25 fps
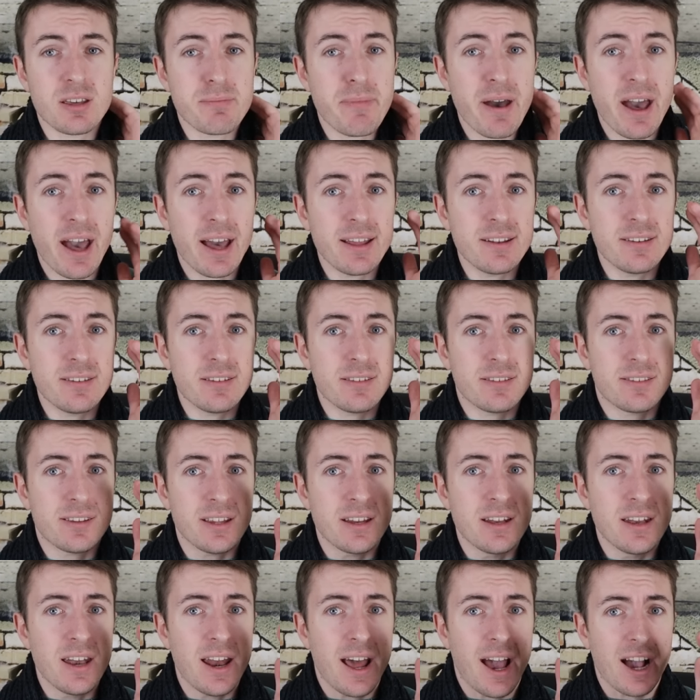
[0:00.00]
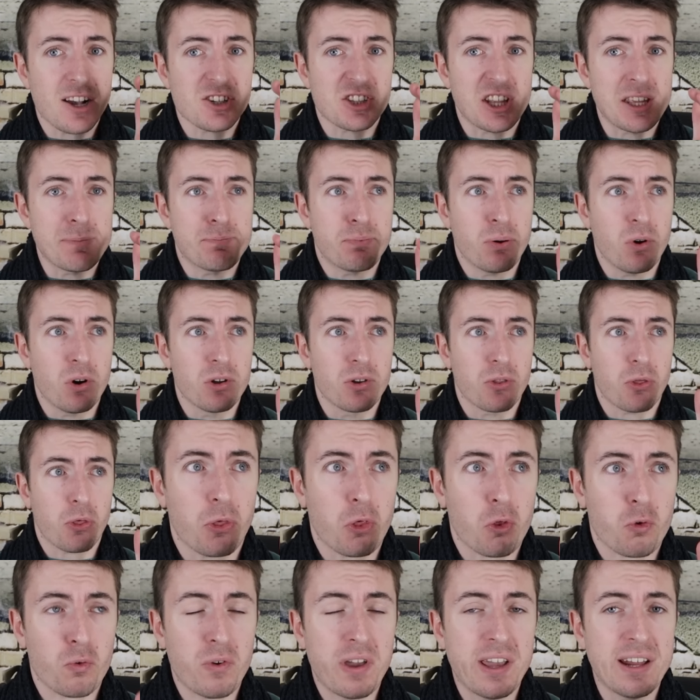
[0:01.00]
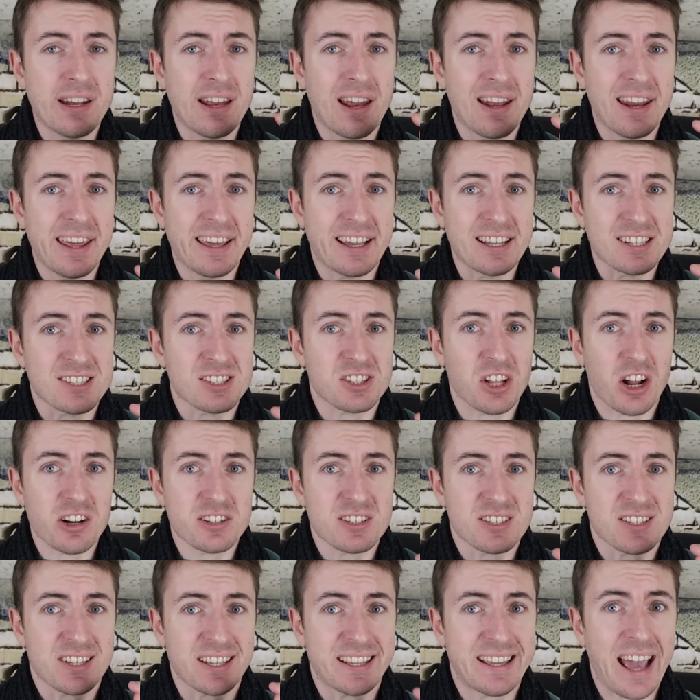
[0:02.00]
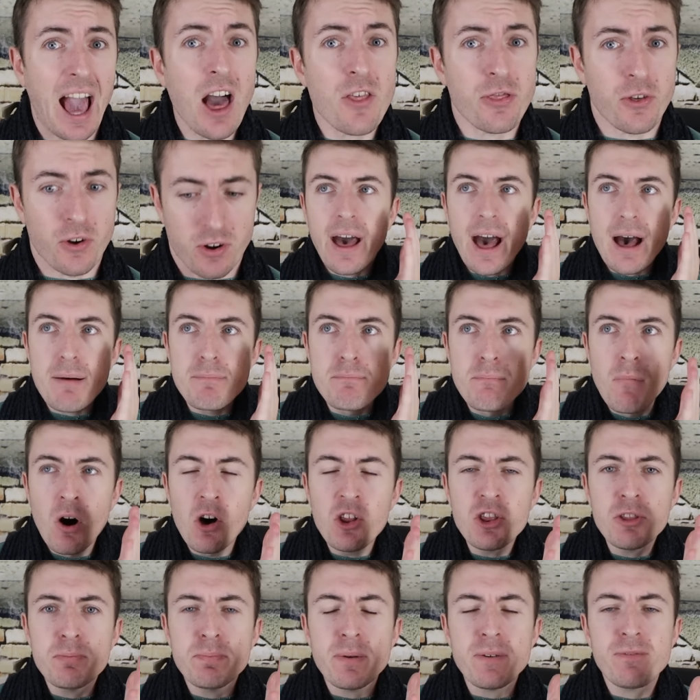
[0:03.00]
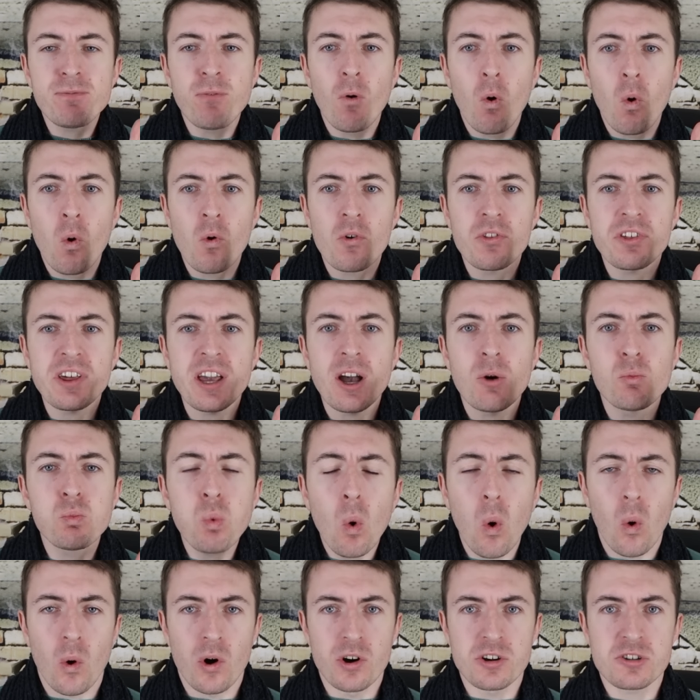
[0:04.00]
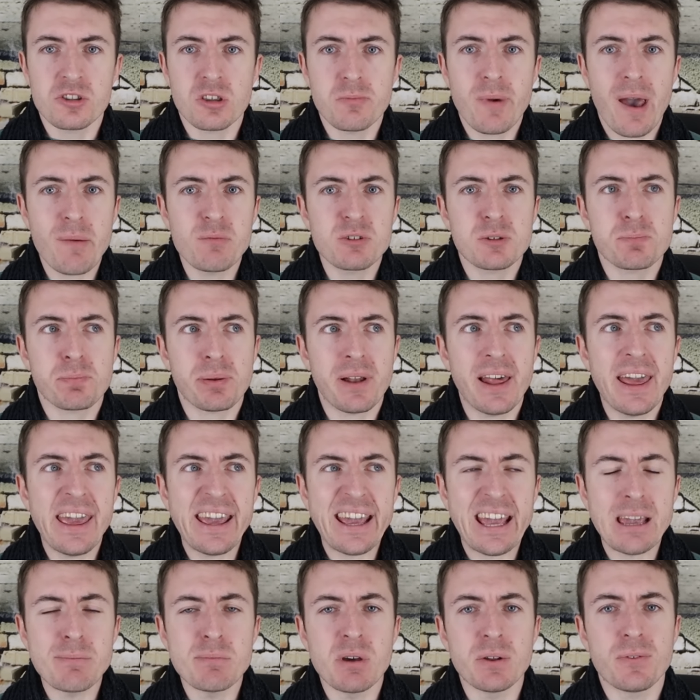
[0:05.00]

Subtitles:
the man didn't actually put 3 La Liga starts together. A month before the award, the man was playing in